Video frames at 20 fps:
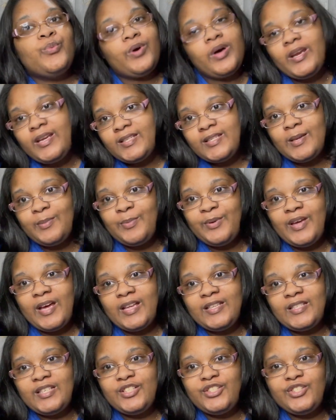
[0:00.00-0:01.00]
What is up, you
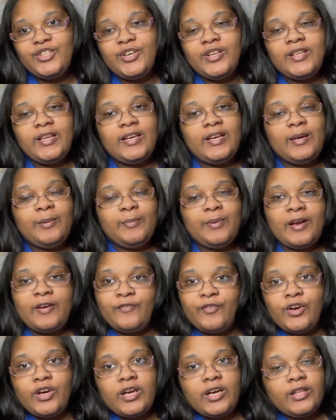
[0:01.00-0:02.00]
guys? It's your girl London, back
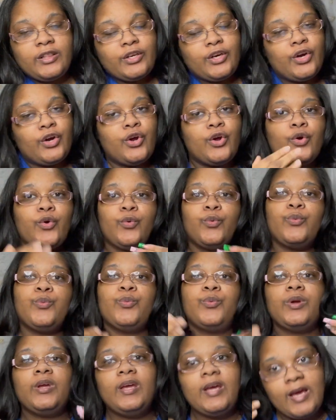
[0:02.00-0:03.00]
for another
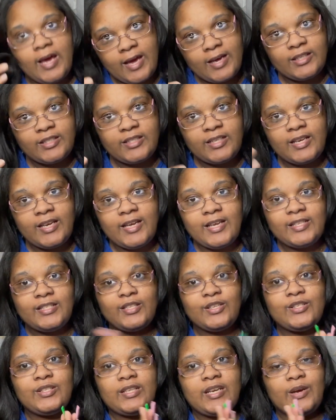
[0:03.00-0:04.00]
reaction. And
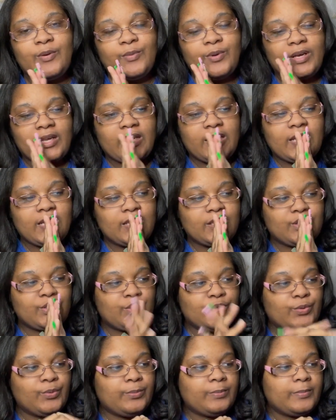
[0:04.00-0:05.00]
so today we're getting
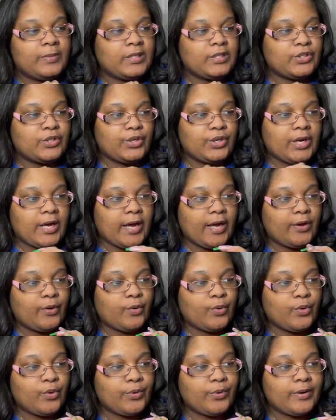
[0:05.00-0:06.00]
into Mr.
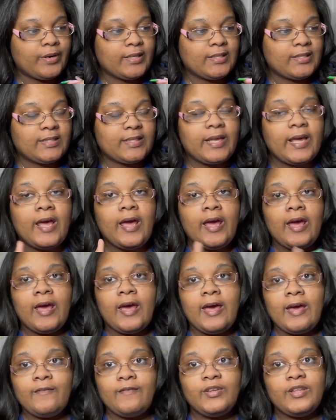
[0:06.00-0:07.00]
Niall Horan's
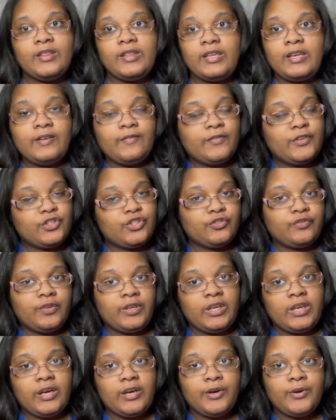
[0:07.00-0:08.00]
Heaven, the official
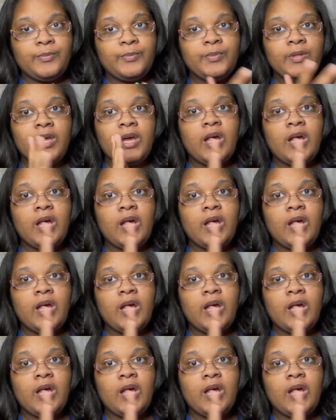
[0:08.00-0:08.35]
video.